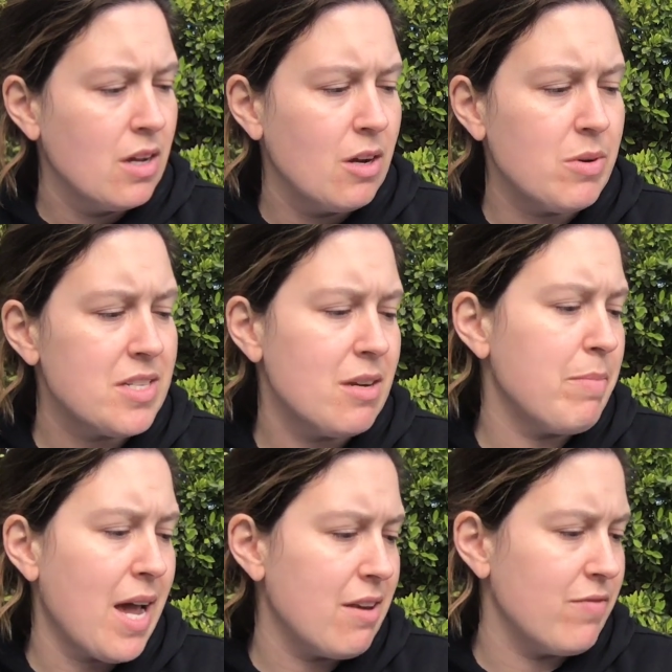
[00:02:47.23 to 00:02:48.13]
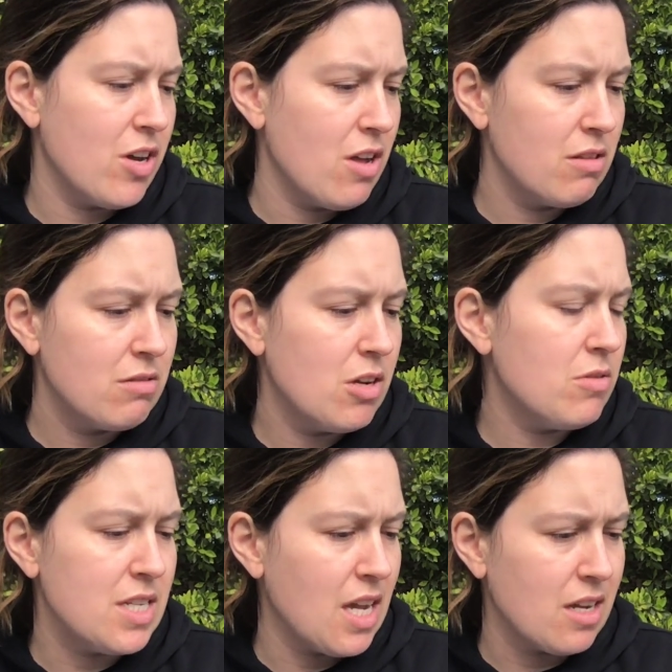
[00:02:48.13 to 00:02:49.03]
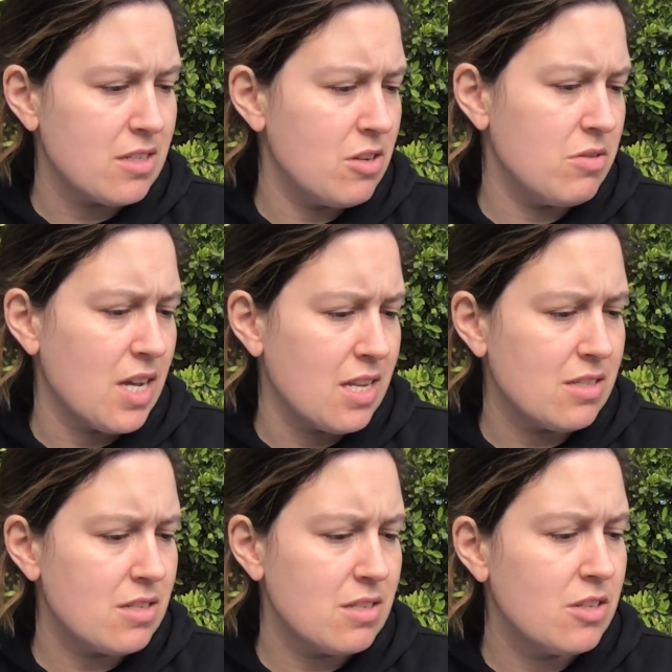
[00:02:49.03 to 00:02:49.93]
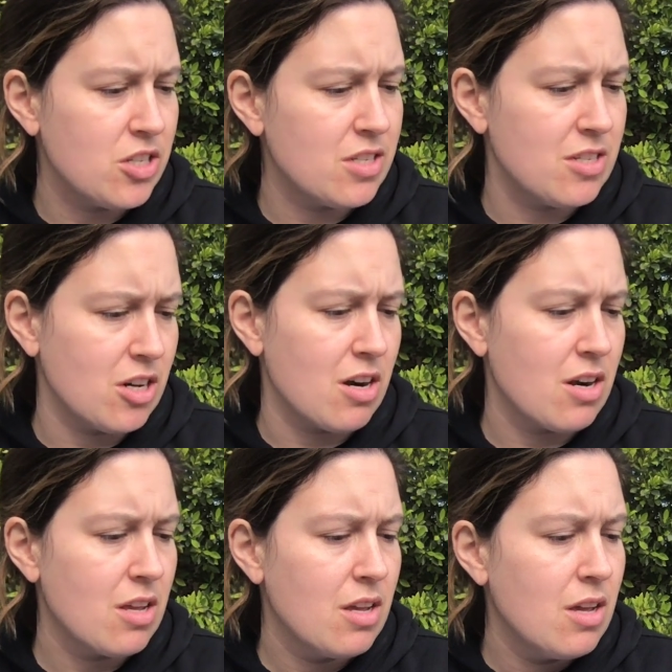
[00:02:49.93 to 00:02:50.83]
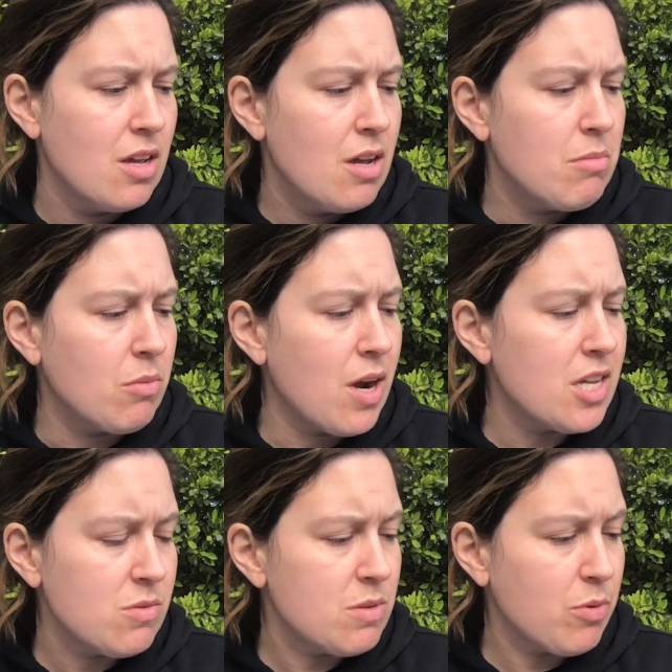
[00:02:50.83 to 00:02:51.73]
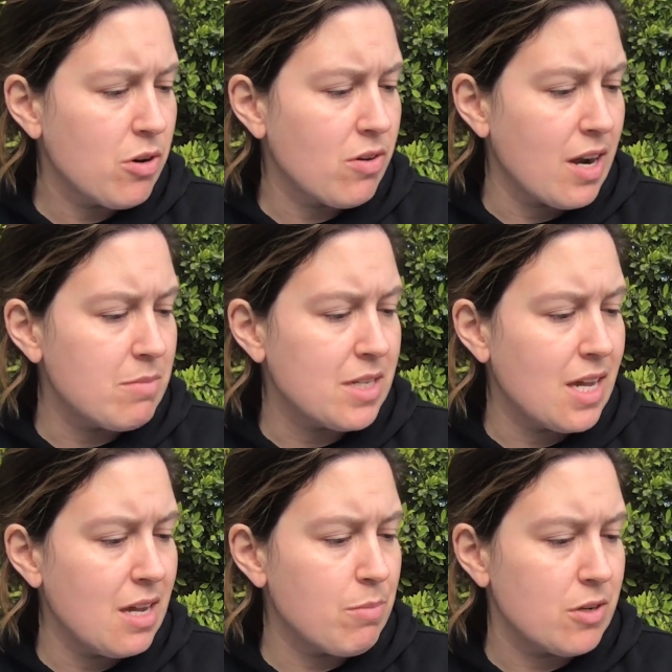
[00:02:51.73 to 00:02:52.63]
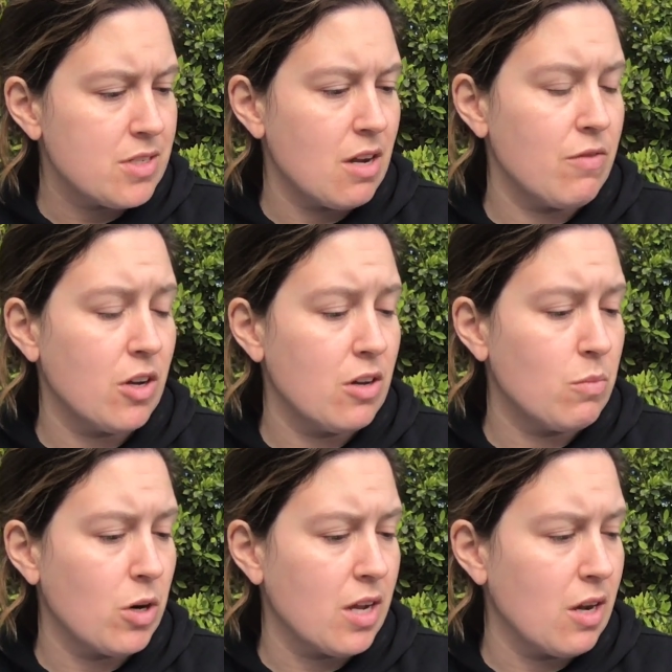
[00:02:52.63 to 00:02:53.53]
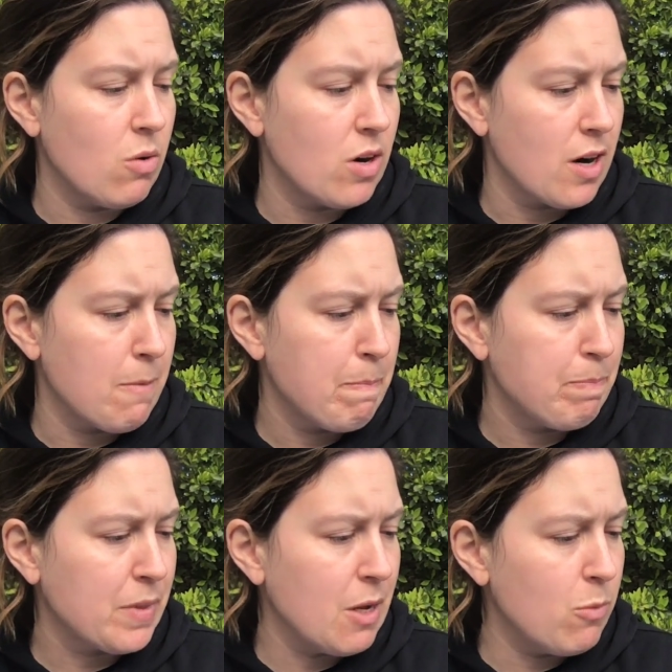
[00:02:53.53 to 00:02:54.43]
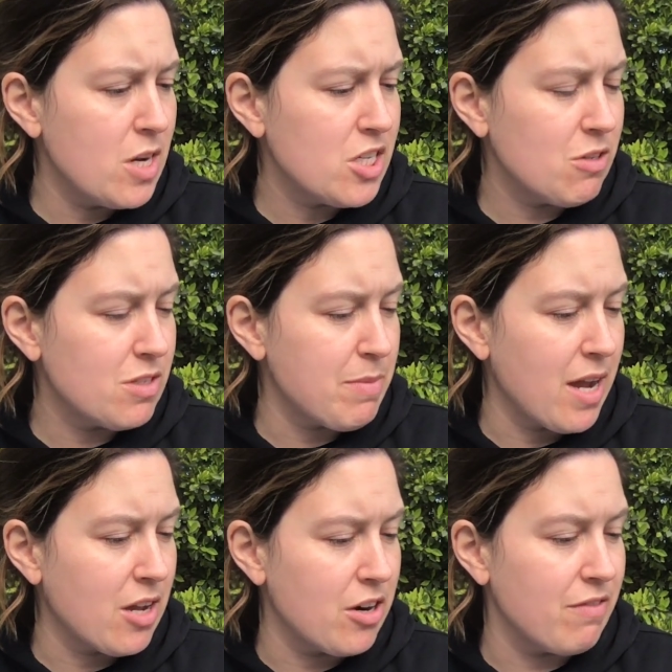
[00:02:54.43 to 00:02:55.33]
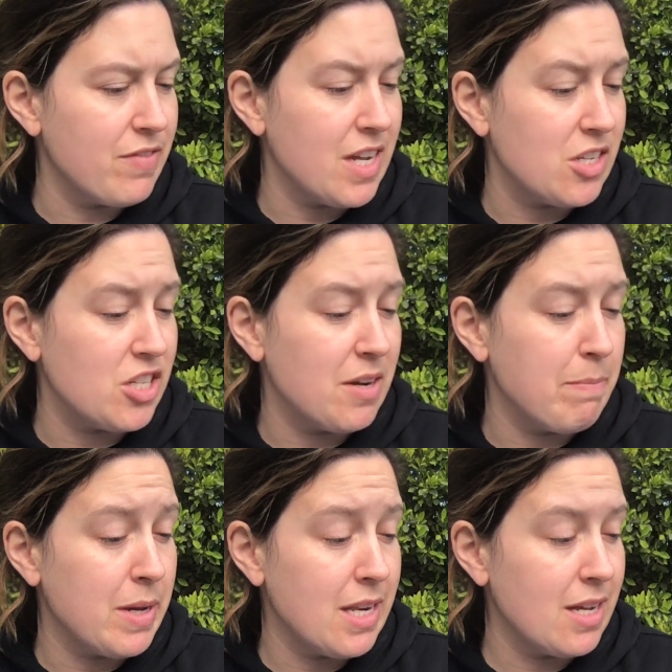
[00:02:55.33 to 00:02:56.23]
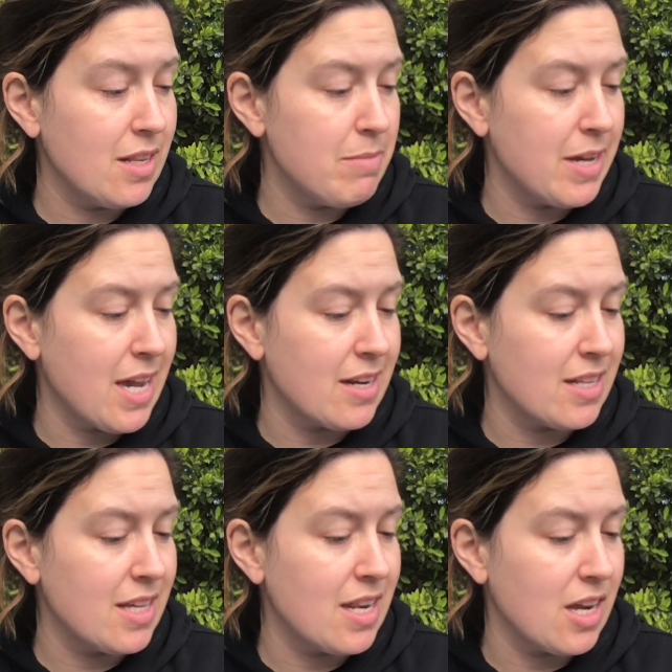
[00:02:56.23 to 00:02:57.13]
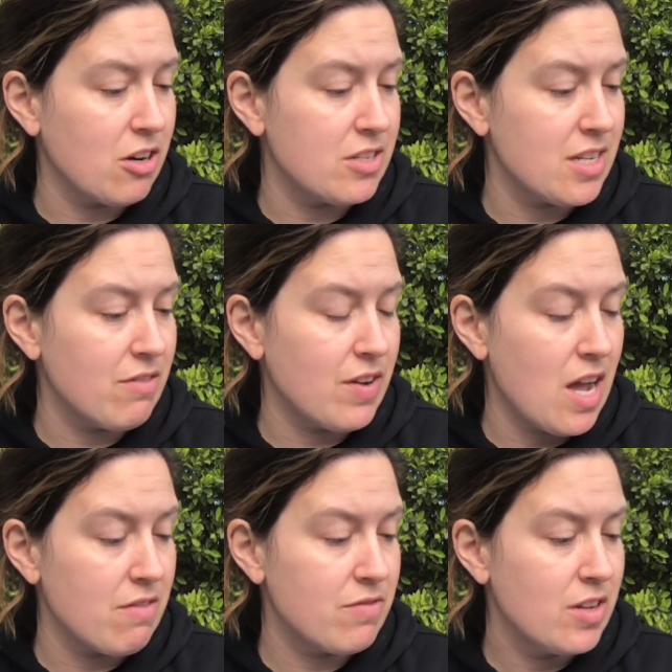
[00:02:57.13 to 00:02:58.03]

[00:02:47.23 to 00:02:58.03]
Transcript: It wasn't a bad fall, no dings, no dents, just dirt. But Roz was programmed to keep herself in good working order, and once she was back on her feet, she immediately began cleaning herself off.